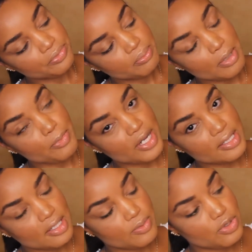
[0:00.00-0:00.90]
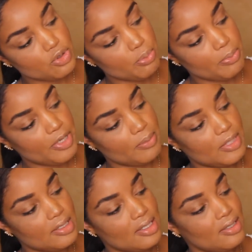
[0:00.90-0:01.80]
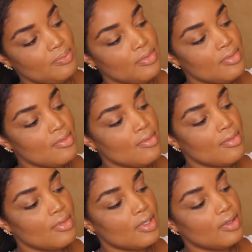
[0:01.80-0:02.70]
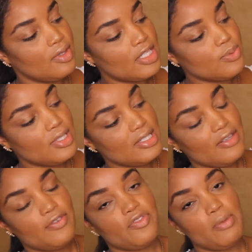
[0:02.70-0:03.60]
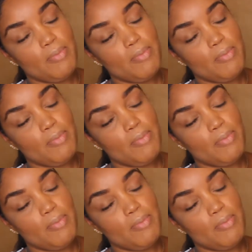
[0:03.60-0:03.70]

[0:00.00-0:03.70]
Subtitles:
Remember I said it was super pigmented. This one is if the